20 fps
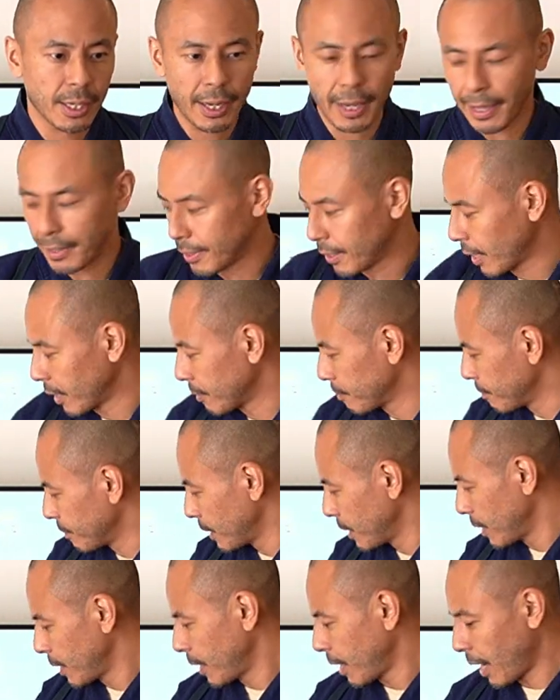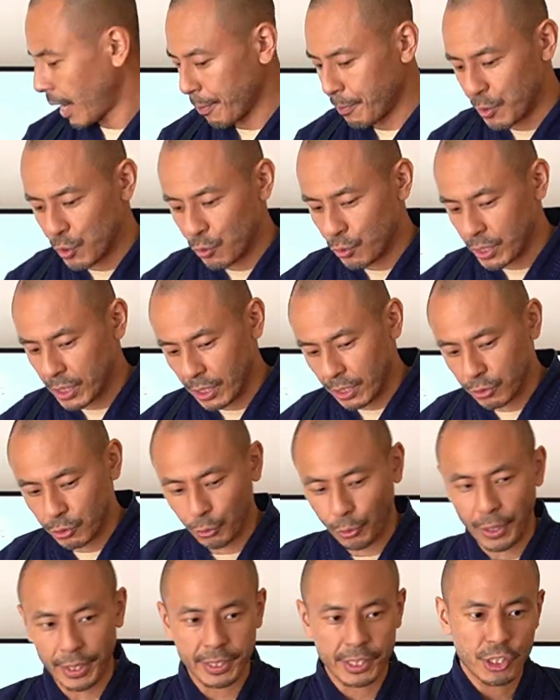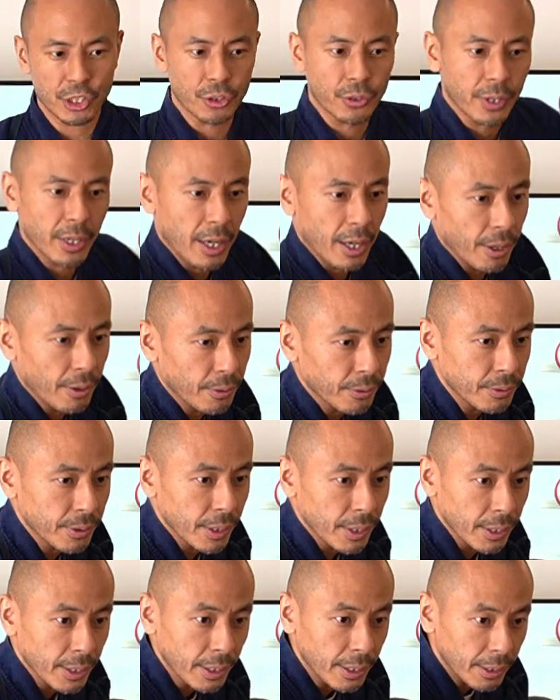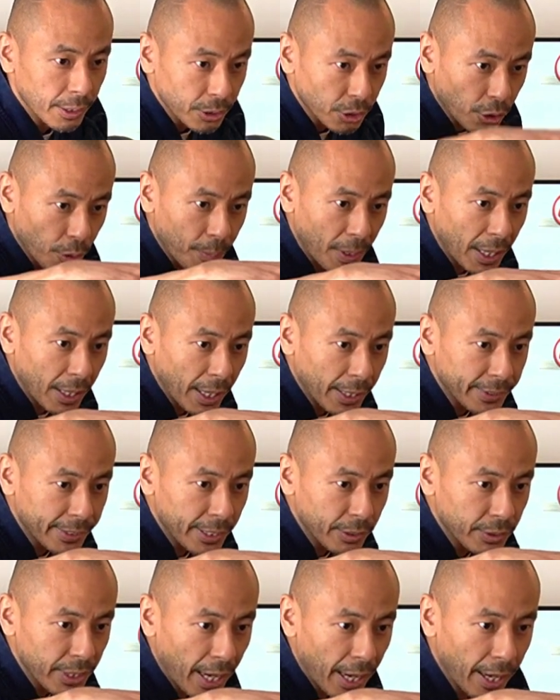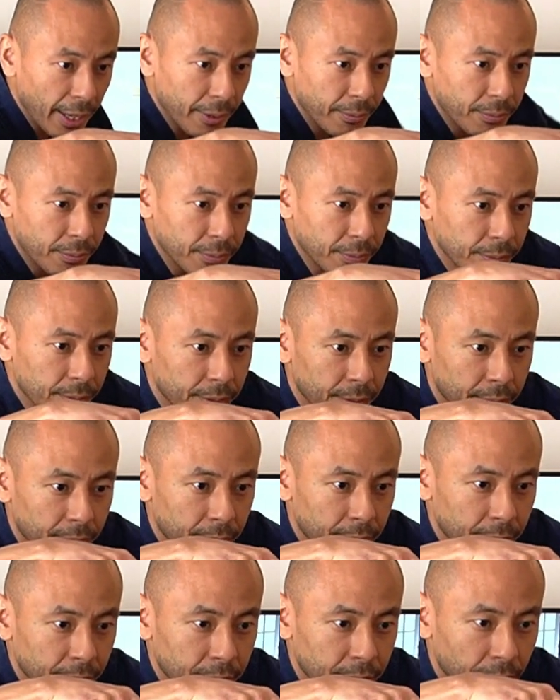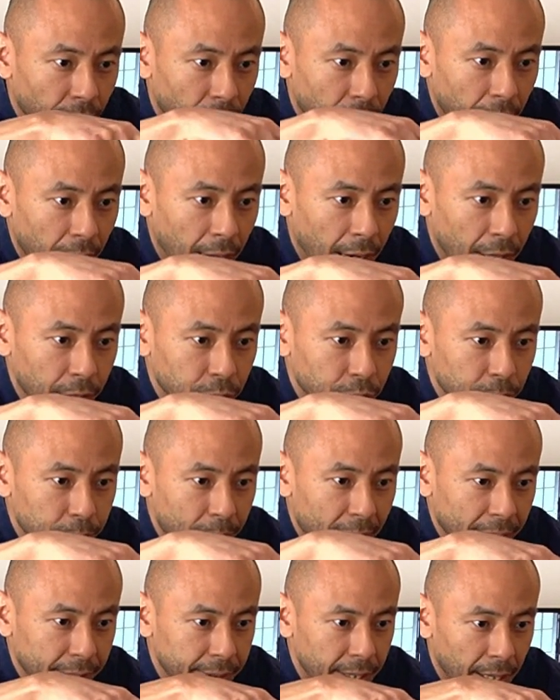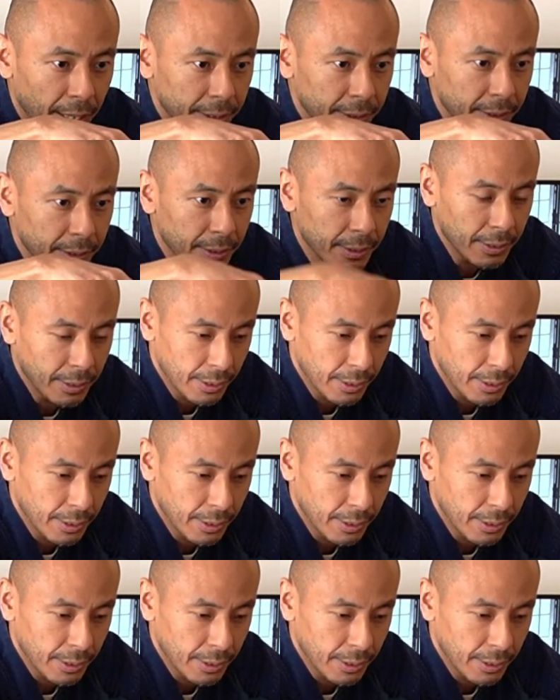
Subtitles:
and then I'm using traditional soba cutting knife, how to make that,